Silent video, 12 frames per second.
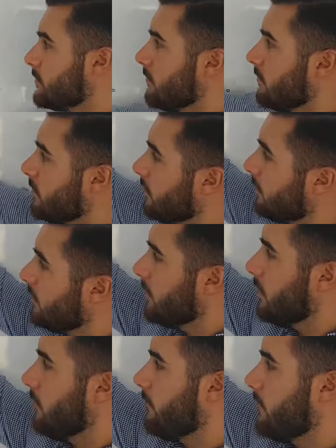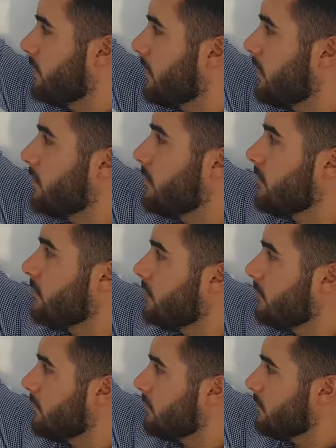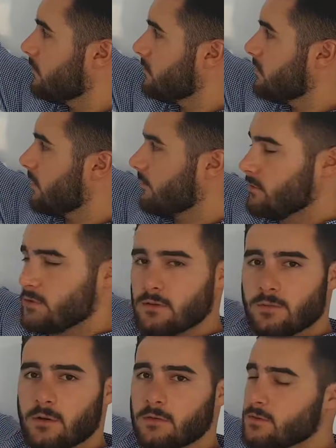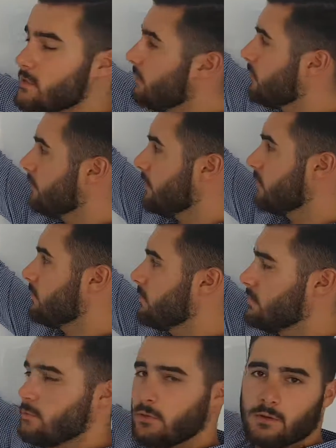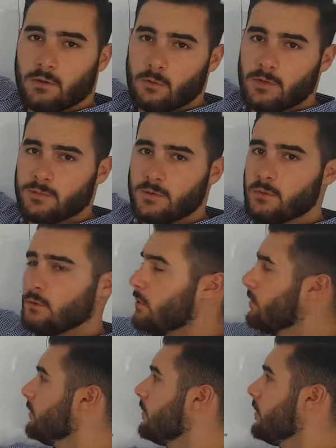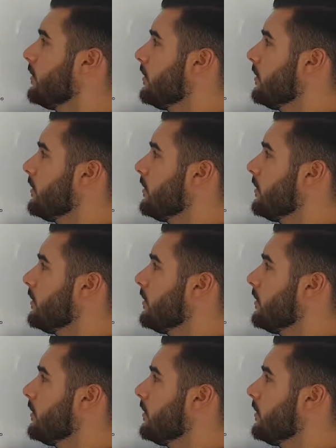So if you take 7 to the power 0, that will always be 1.